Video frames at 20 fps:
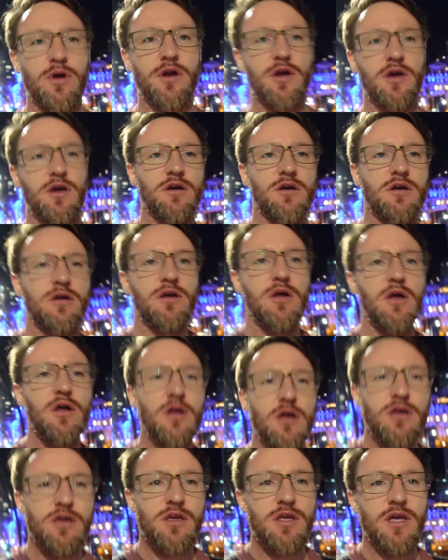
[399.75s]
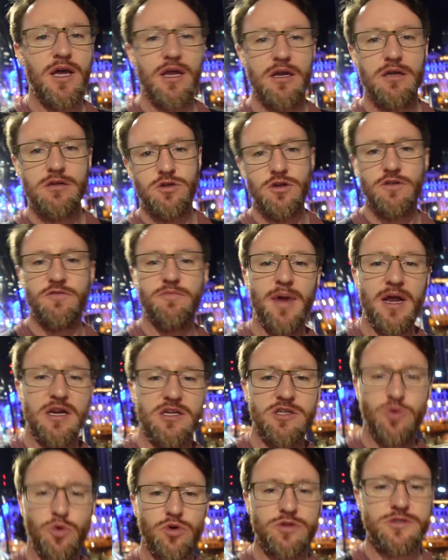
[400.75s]
to get sort of back
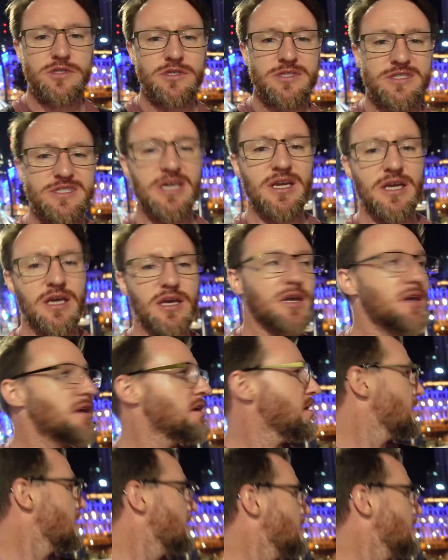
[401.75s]
towards the city,